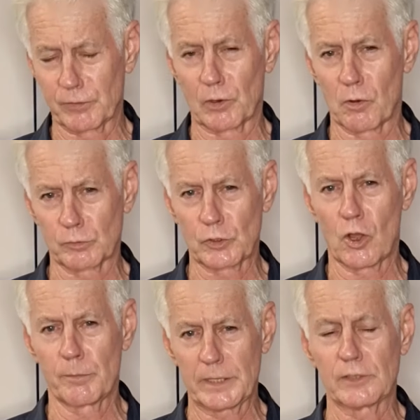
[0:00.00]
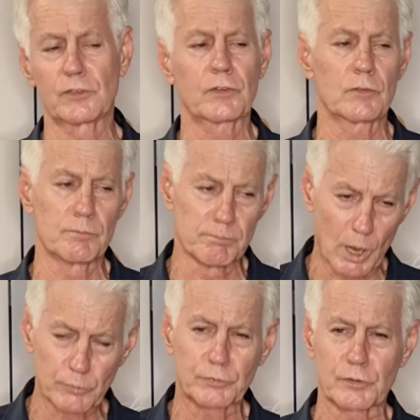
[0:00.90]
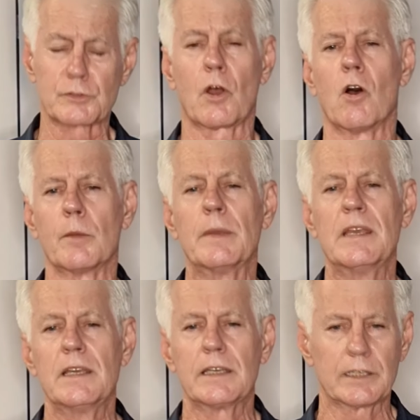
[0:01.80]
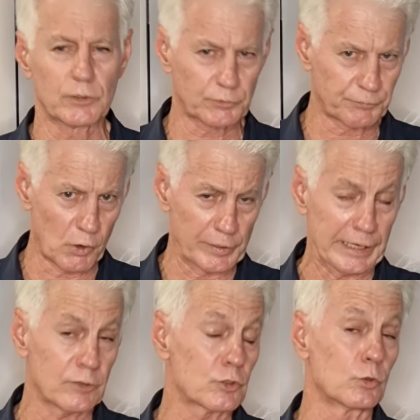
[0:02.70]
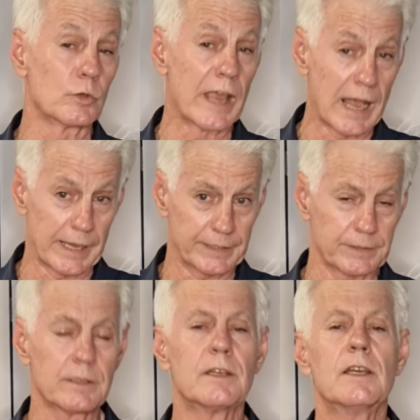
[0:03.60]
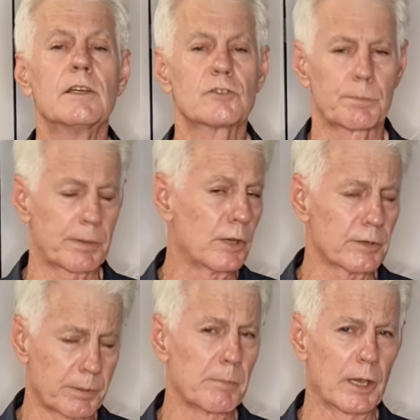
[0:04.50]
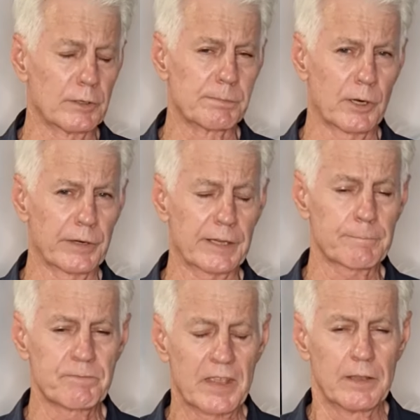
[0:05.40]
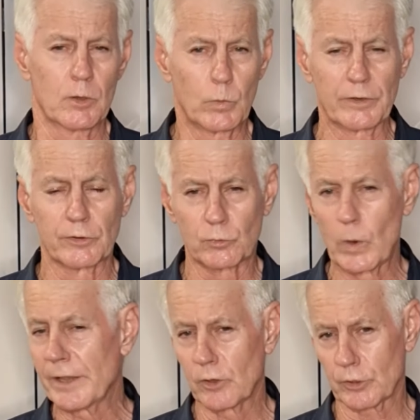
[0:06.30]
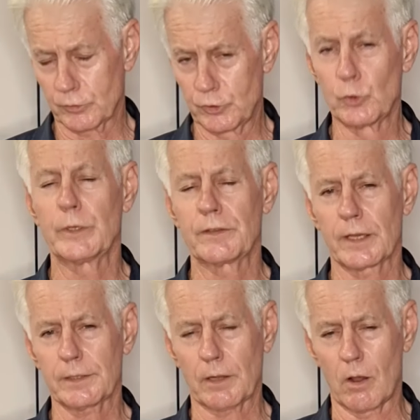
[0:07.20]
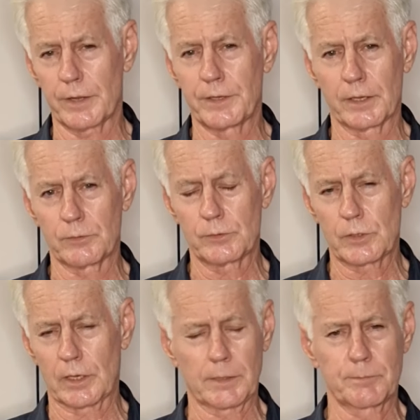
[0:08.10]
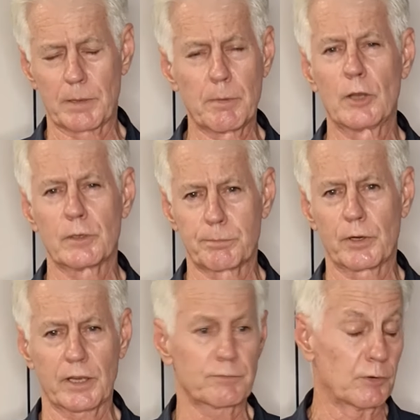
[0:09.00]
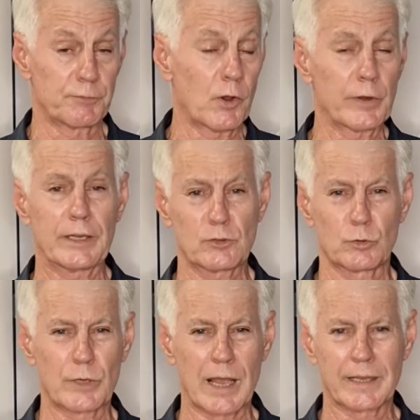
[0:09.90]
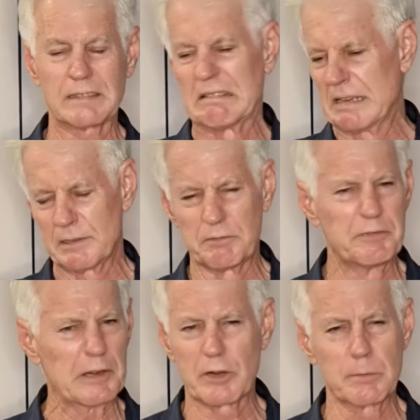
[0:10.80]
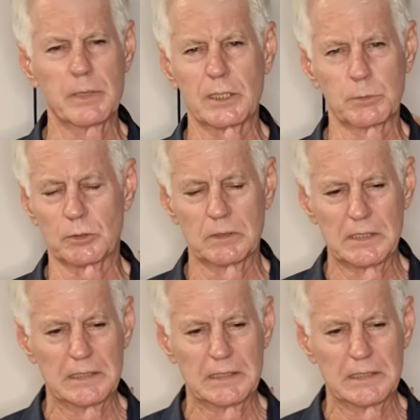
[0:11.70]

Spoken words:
a long time, it's most of the time it is financial gain to promote a product. Whereas we're not doing that. I don't promote a product for financial gain. Very minimal